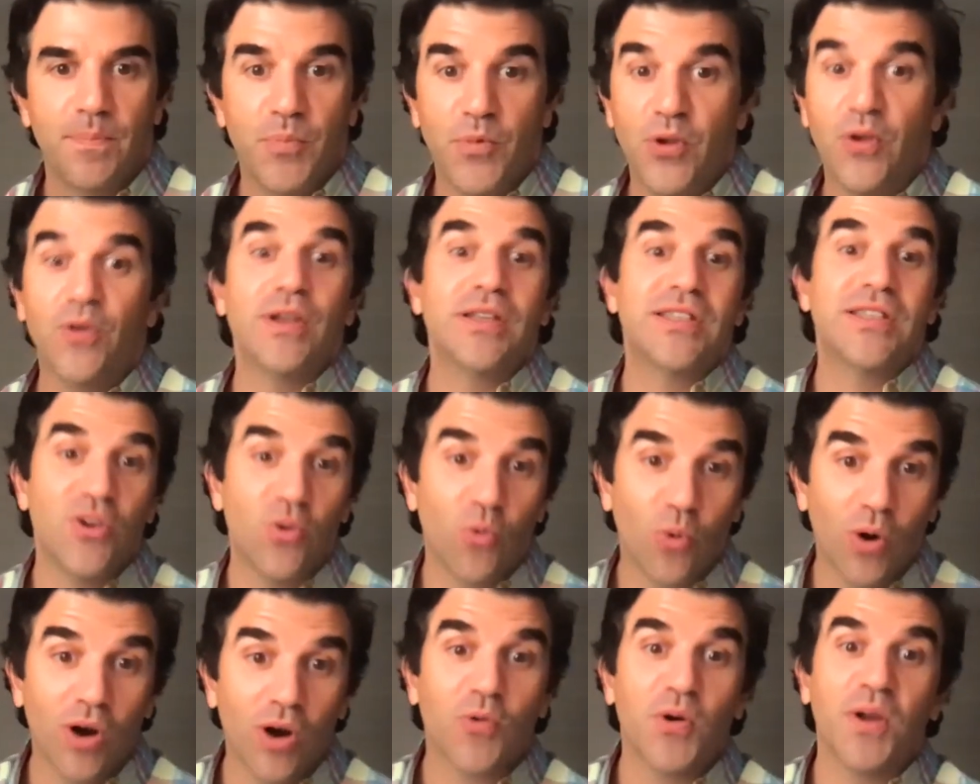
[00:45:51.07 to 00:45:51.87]
You're easy to
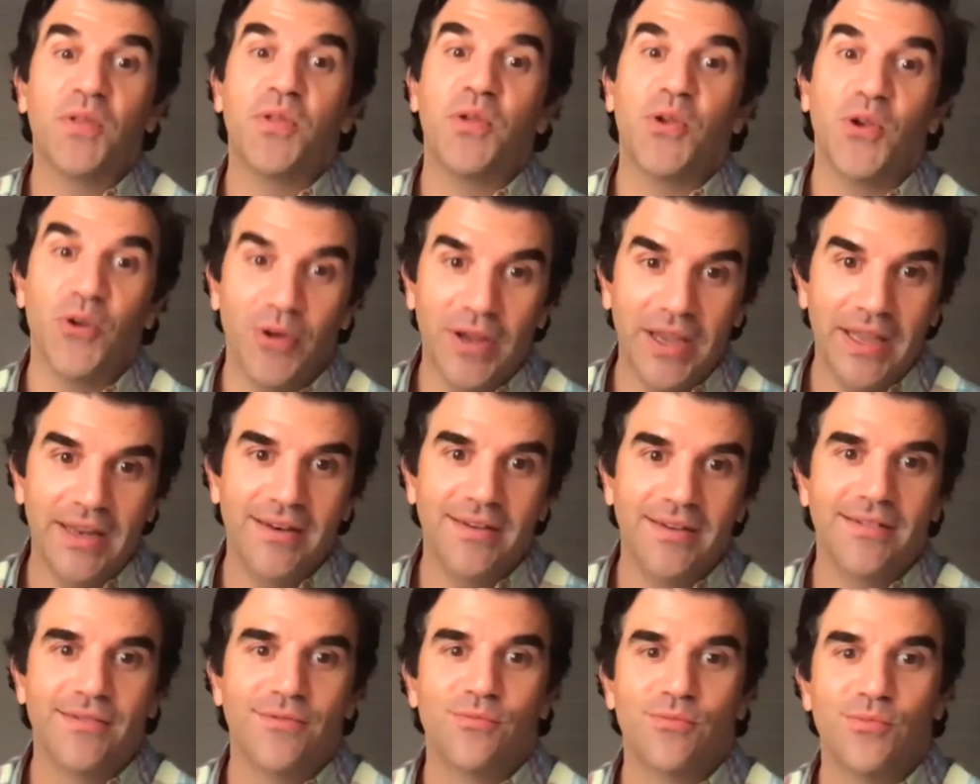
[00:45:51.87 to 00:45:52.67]
work with, you're in.
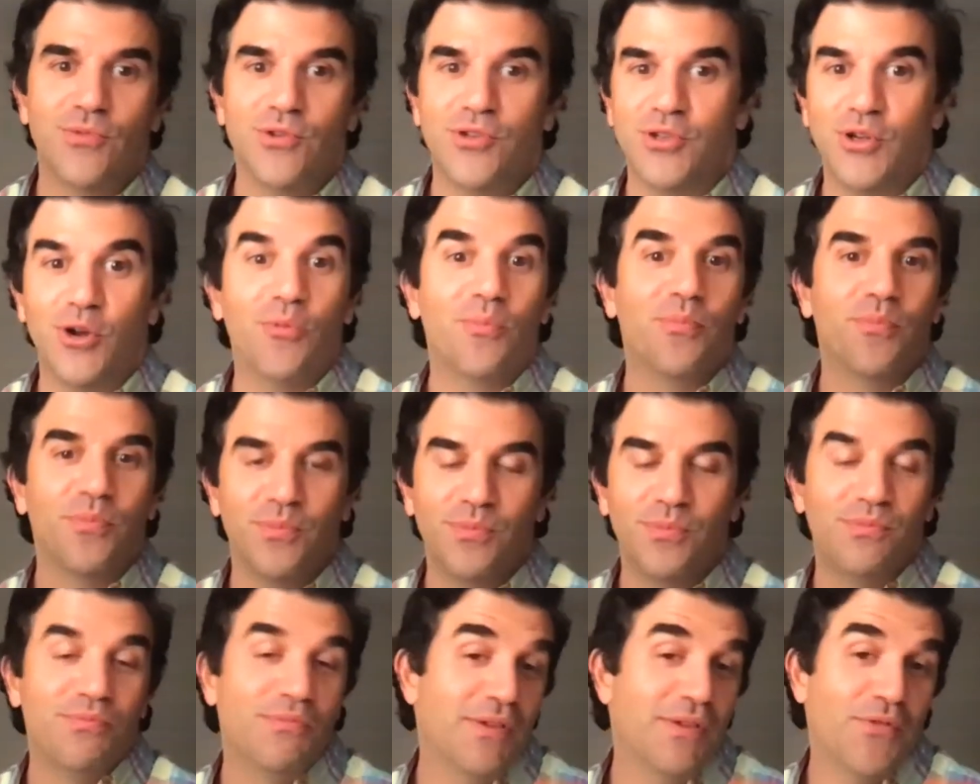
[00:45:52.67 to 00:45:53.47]
Just don't
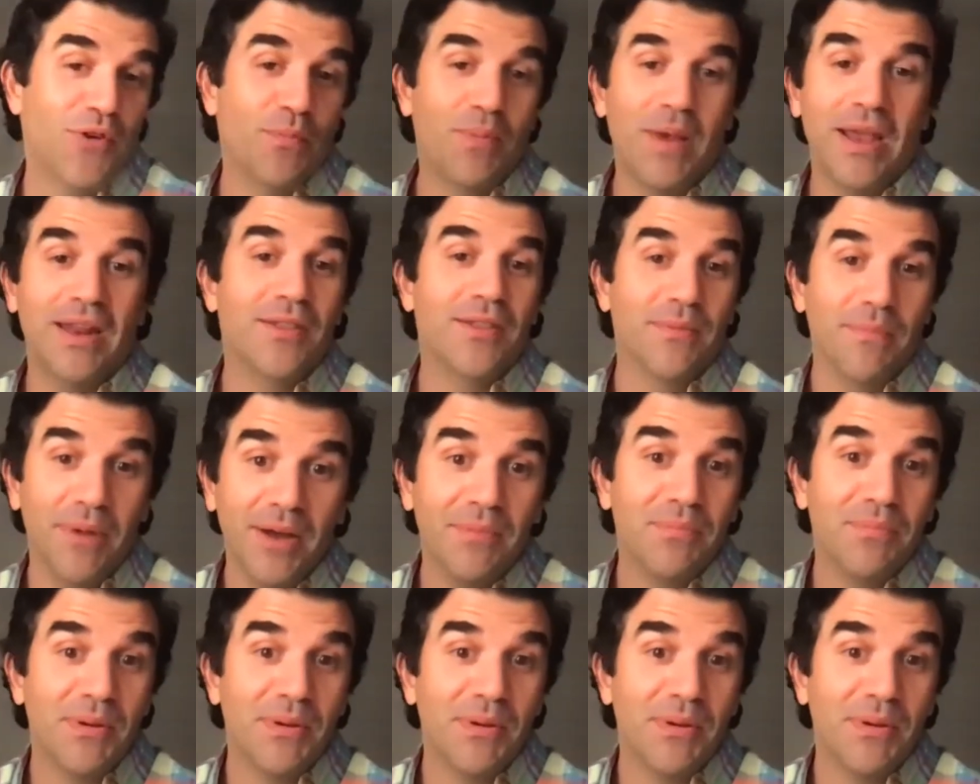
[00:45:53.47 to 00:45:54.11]
if you're pain in the butt,